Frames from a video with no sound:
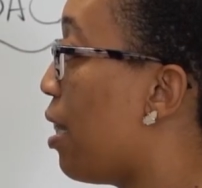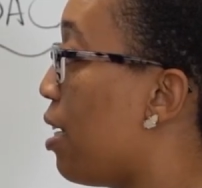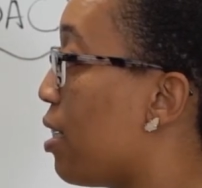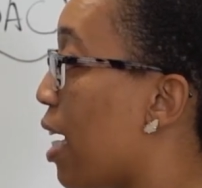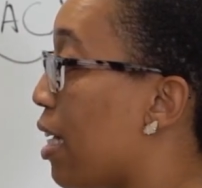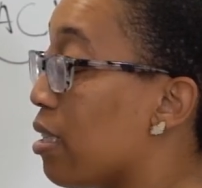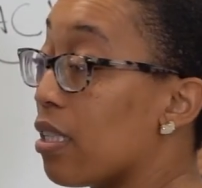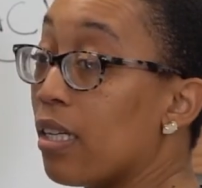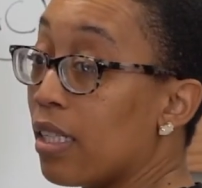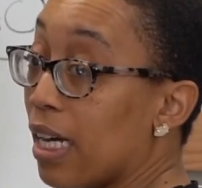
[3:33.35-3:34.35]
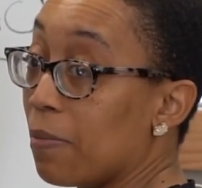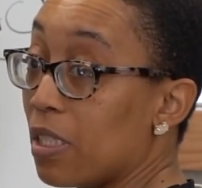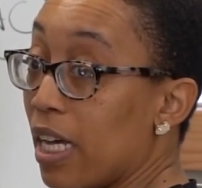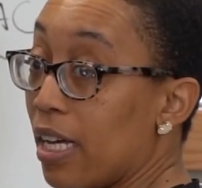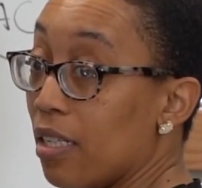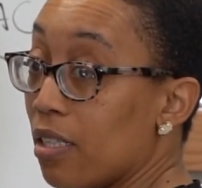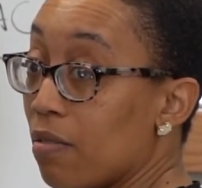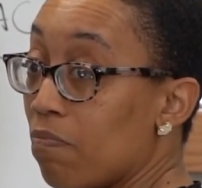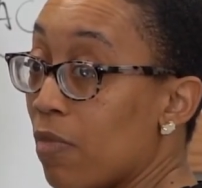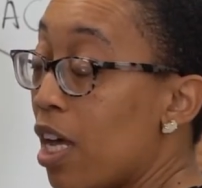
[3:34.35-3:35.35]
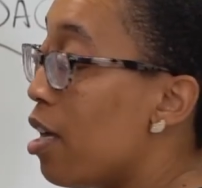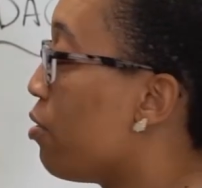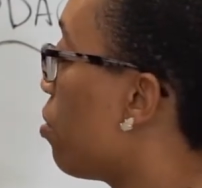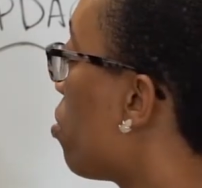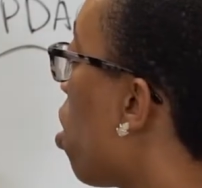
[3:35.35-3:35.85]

and then tens times tens. So it's